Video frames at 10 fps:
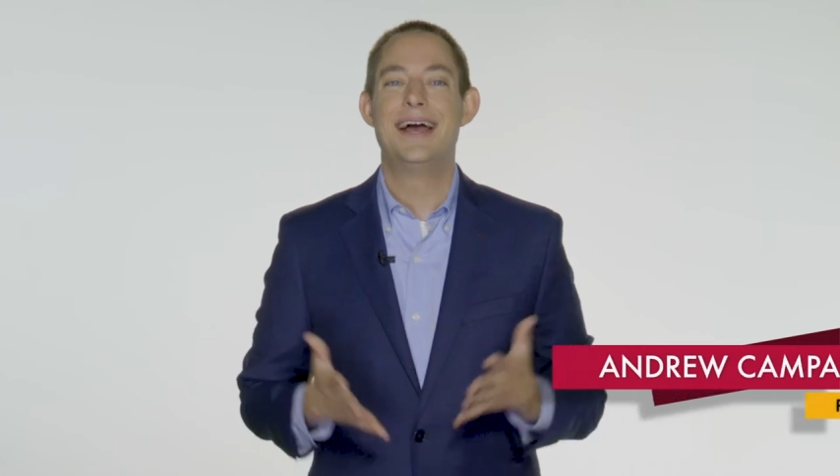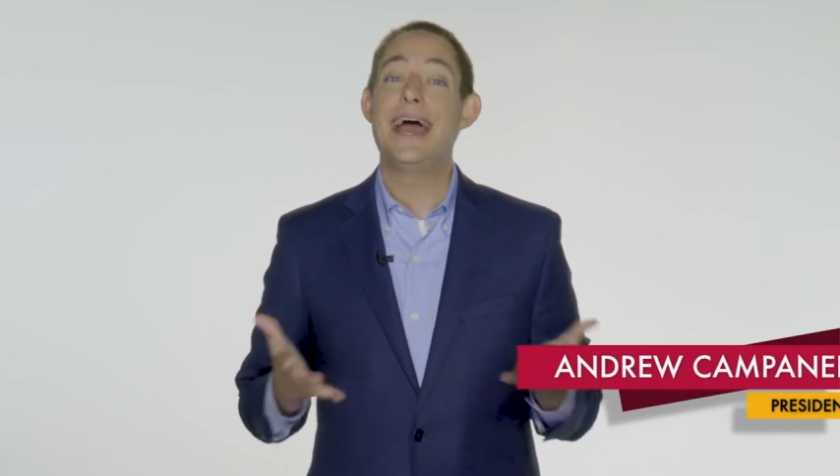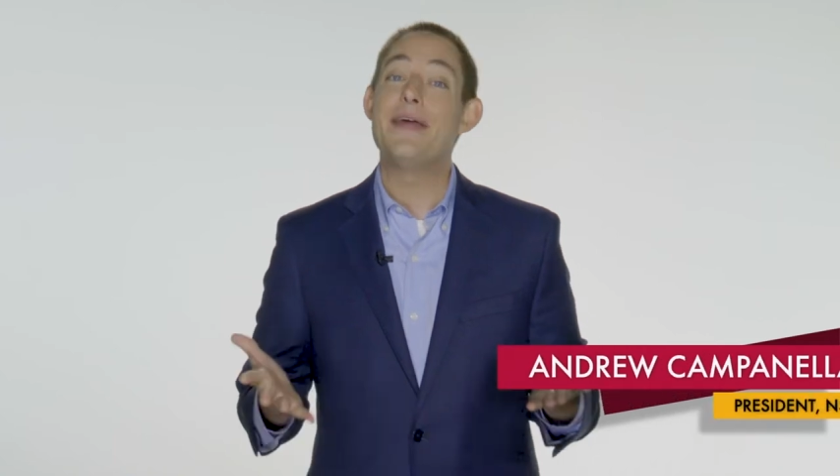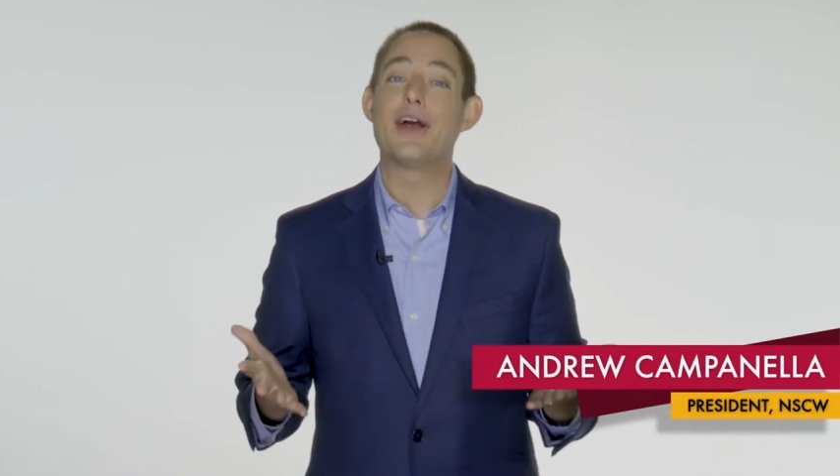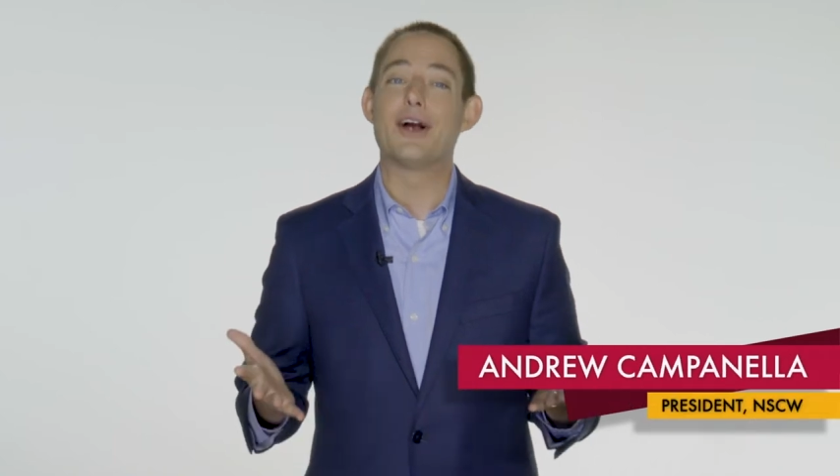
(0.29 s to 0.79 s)

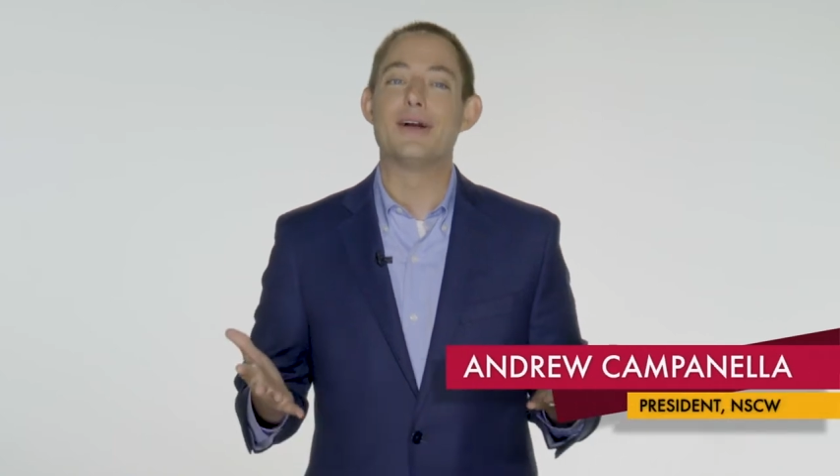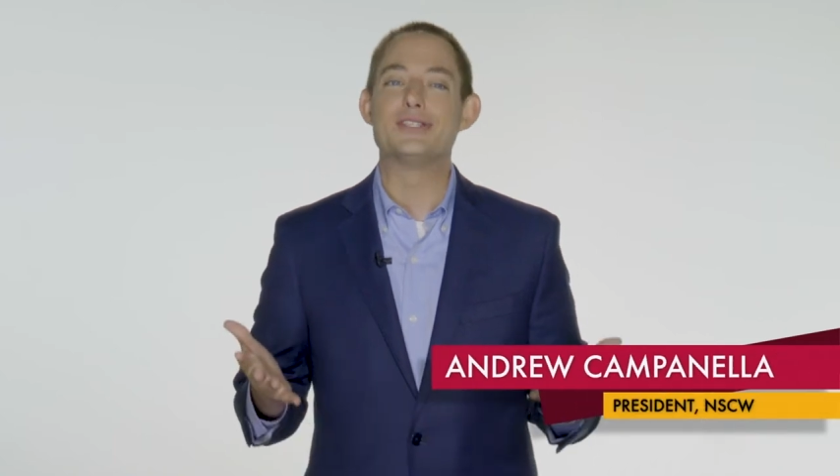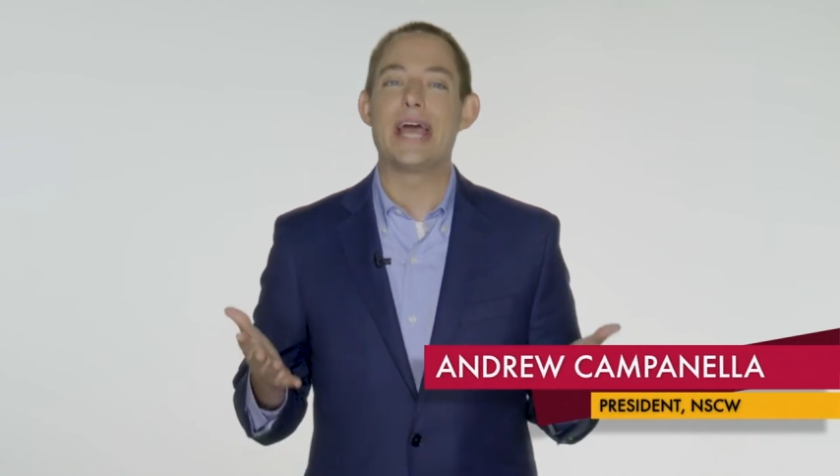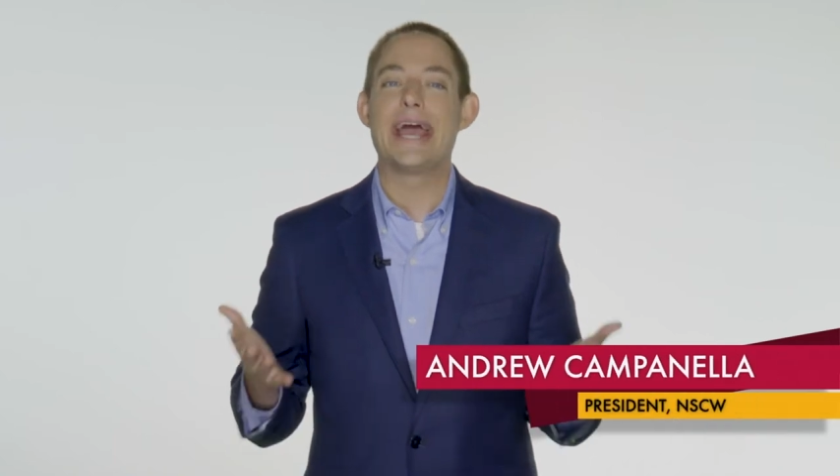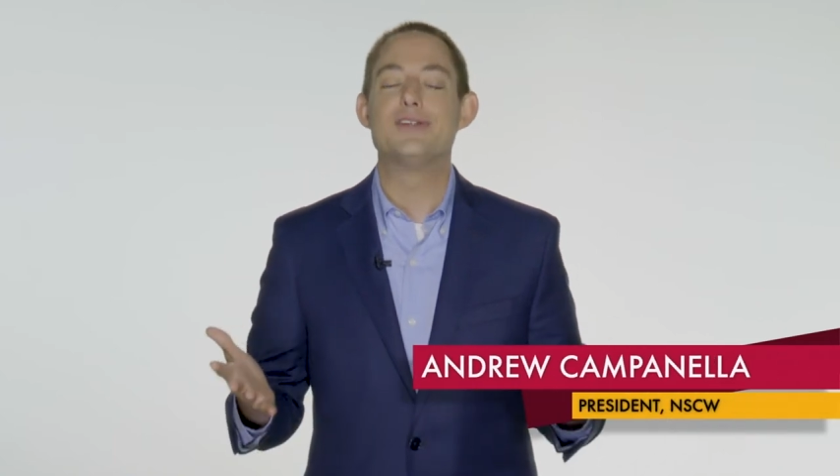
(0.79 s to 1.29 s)
Hey there,
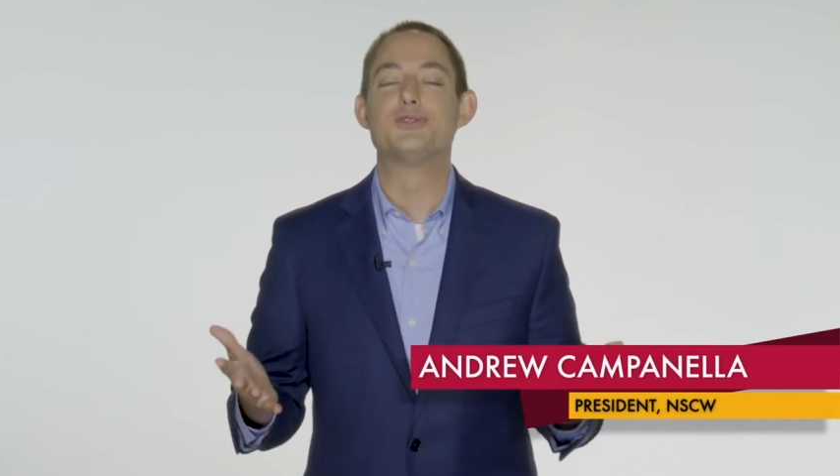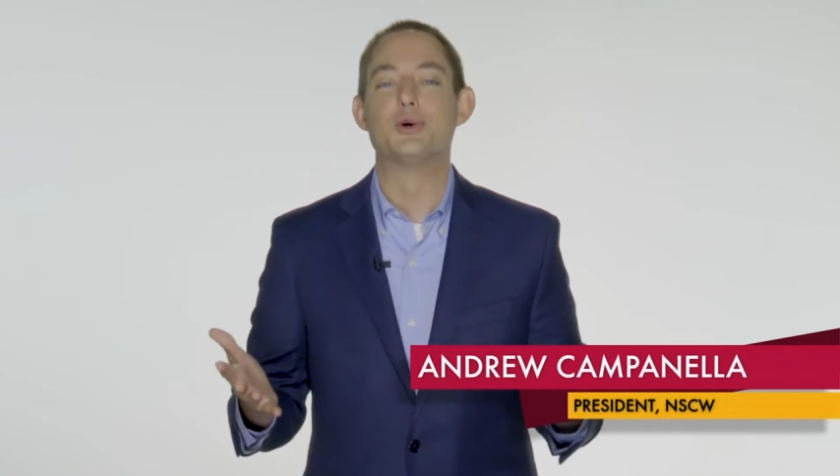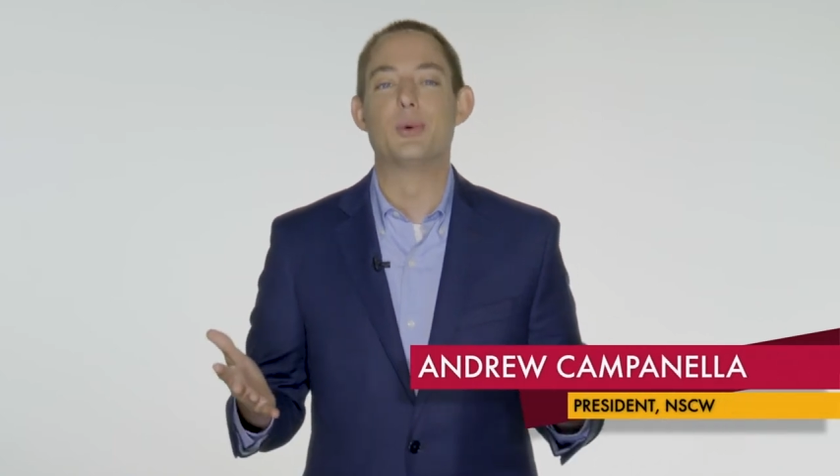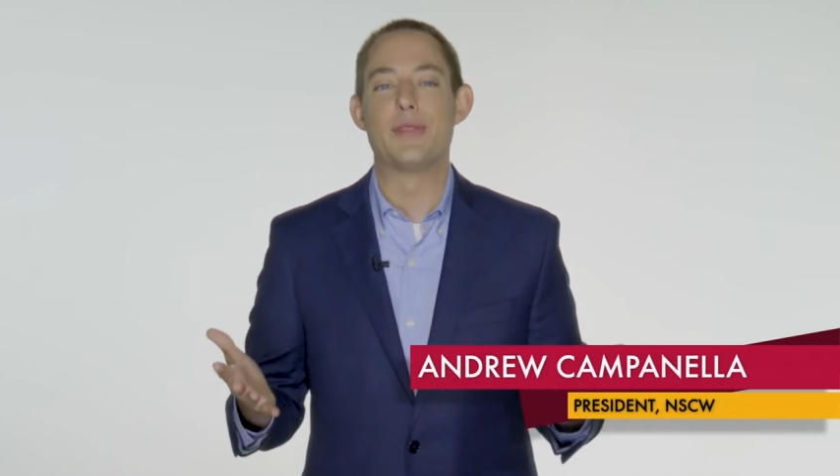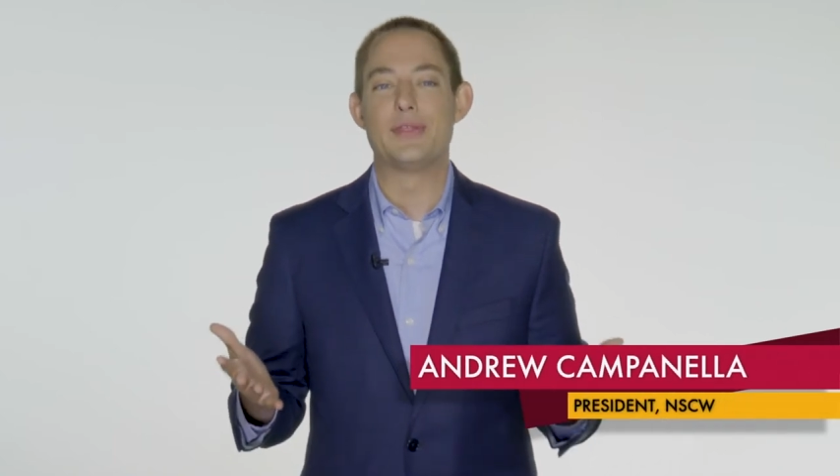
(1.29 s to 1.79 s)
it's
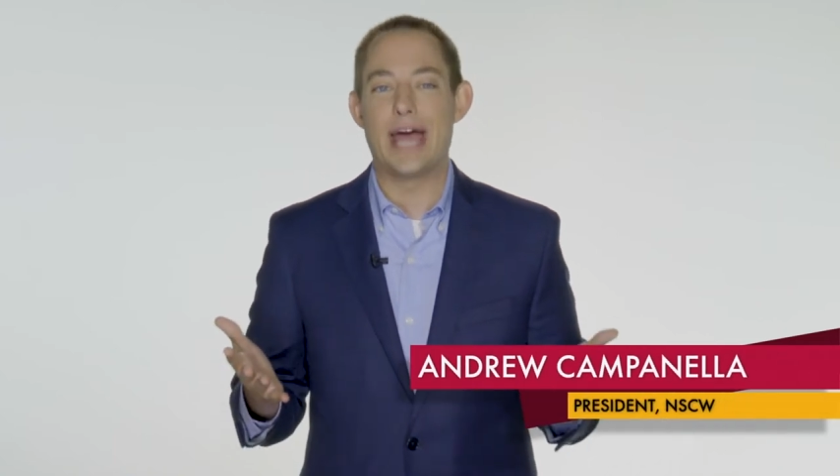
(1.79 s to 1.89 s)
Andrew with